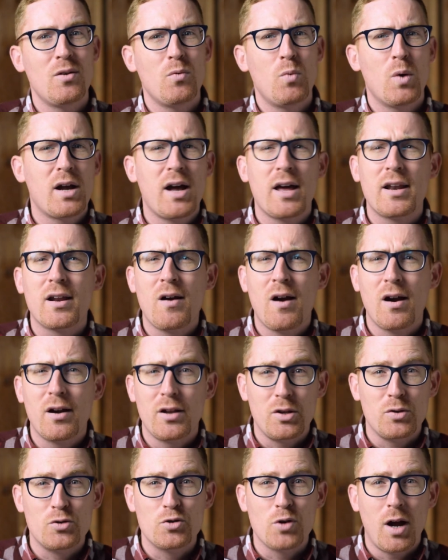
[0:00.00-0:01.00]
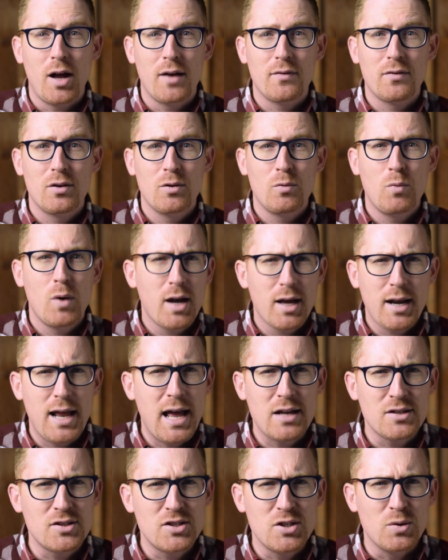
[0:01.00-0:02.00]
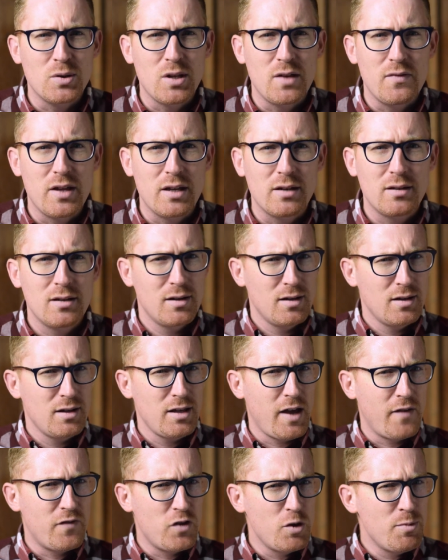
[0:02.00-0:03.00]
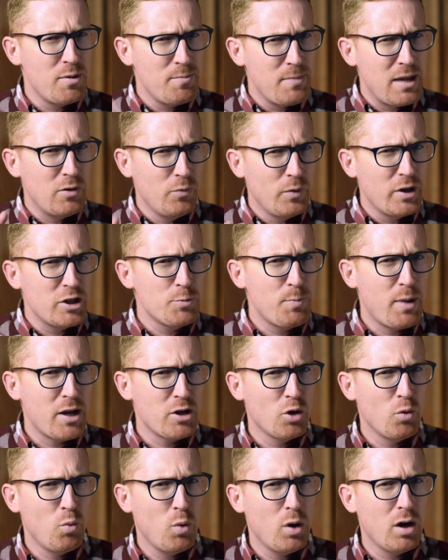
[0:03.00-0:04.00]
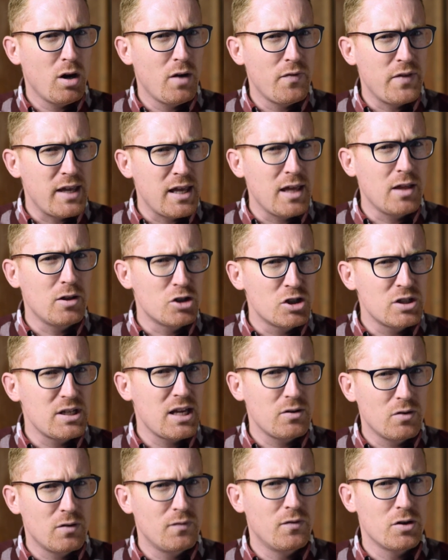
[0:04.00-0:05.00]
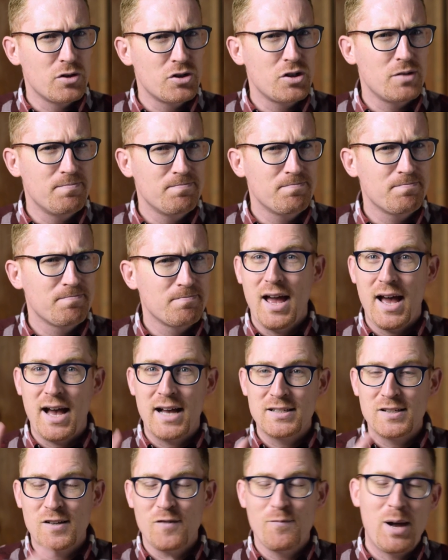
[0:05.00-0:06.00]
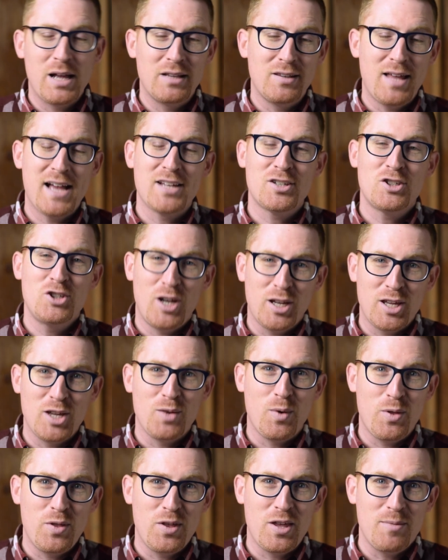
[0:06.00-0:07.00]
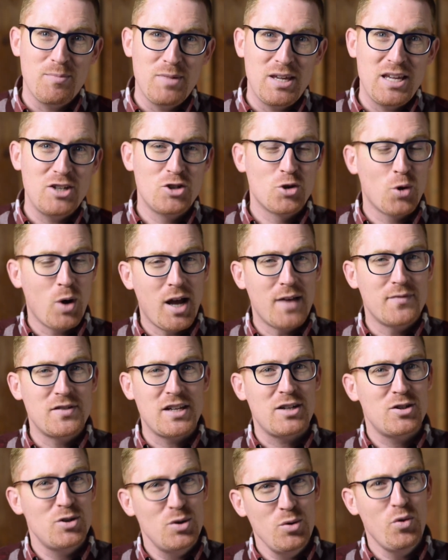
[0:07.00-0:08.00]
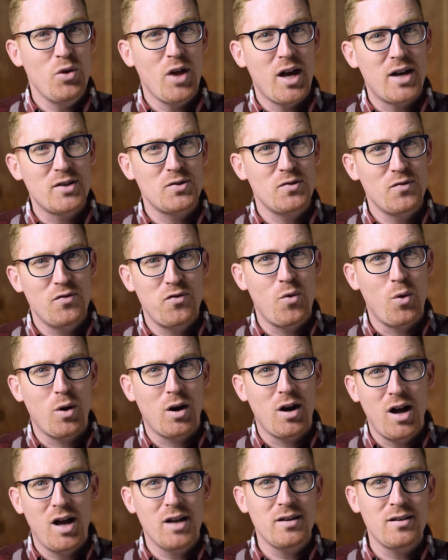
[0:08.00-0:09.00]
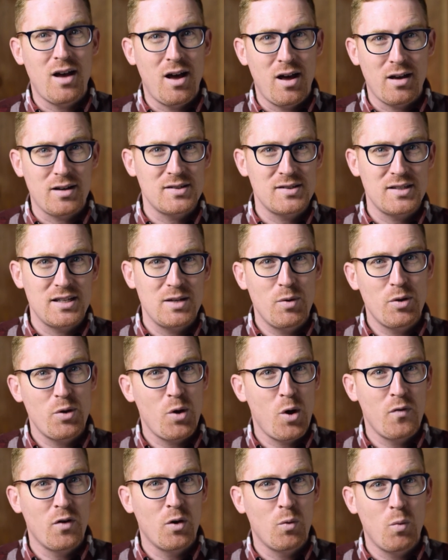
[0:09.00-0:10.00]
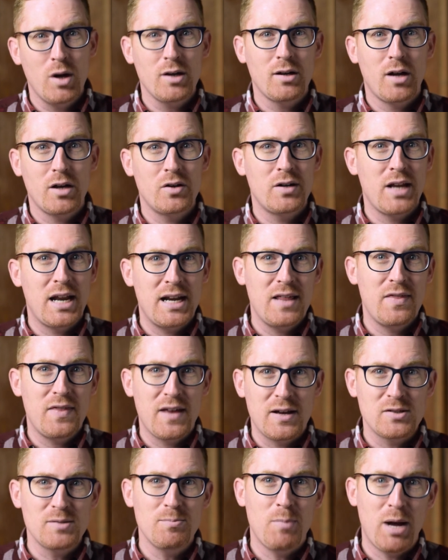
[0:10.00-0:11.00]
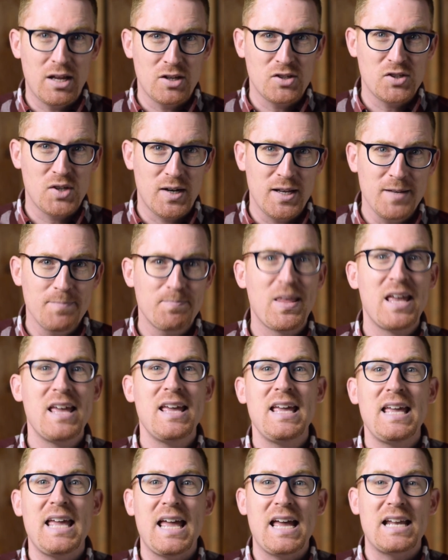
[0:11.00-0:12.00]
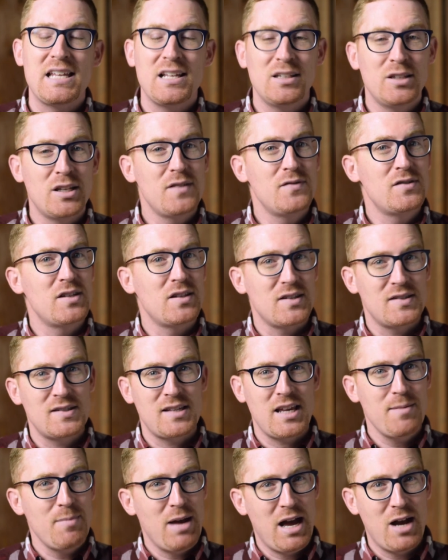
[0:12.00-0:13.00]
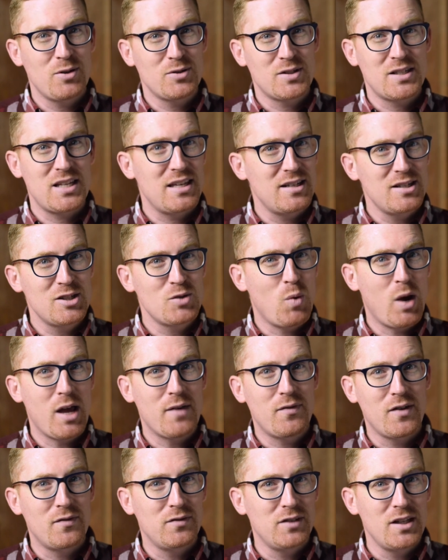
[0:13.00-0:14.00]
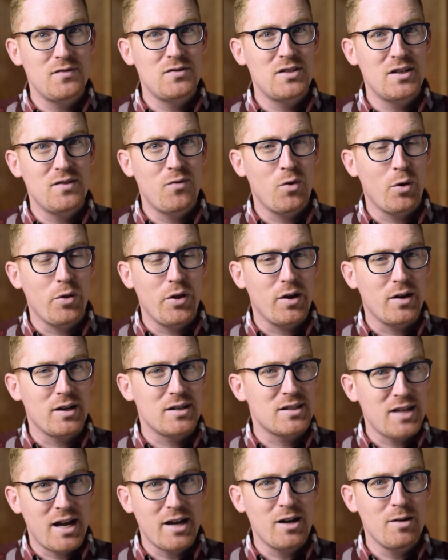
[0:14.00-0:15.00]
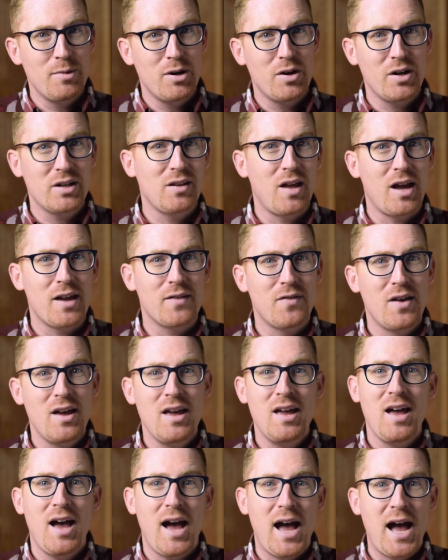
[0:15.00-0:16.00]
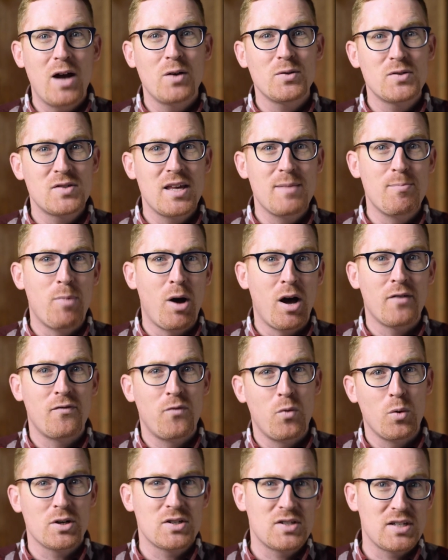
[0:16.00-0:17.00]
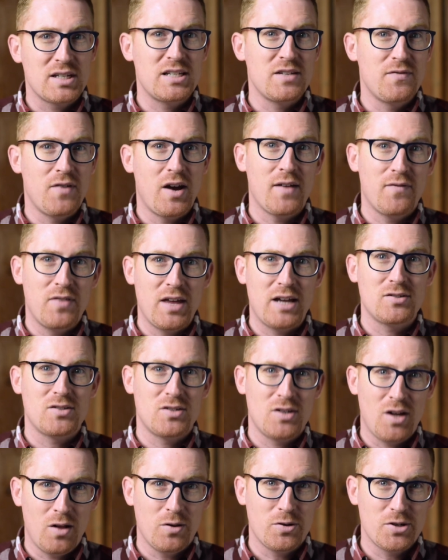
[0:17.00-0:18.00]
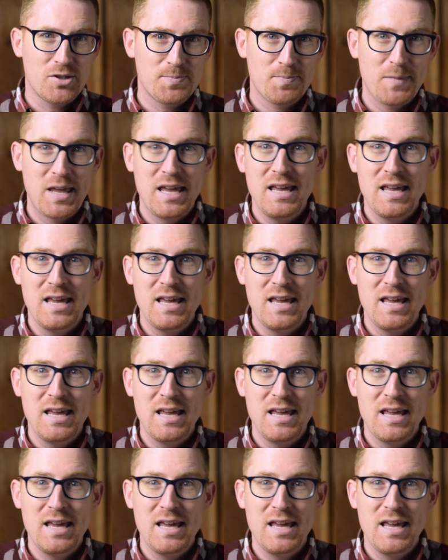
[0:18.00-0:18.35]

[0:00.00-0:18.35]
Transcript: What kind of car do you drive? What kind of house do you live in? Have you been made rich by your work on the English Standard Version? As of my last checking with him, he drives a 2004 Honda Odyssey with over 180,000 miles on it, and he lives in the same house he and his wife have lived in for their entire married life, a house they bought for $65,000.